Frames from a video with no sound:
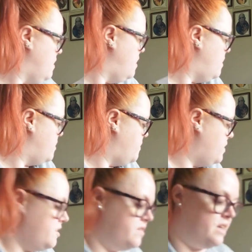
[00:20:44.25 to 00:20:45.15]
last
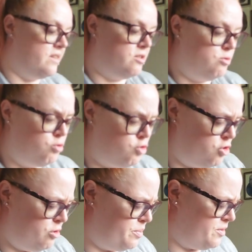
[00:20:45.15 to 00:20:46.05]
few things are all
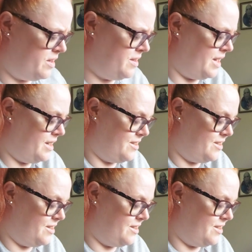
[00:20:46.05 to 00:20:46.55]
tops, I think.